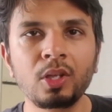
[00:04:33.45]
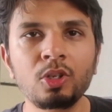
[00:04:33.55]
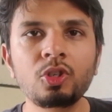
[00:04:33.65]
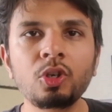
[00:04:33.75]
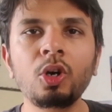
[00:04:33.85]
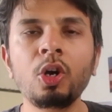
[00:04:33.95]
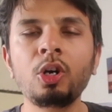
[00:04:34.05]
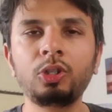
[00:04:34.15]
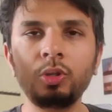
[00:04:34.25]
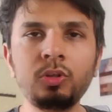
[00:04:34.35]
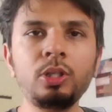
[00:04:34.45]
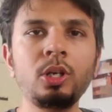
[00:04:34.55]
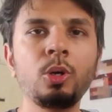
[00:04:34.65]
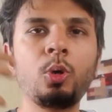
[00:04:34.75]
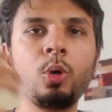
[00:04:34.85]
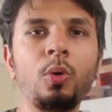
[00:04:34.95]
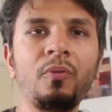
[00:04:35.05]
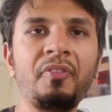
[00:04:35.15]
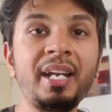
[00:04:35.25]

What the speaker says: So don't go very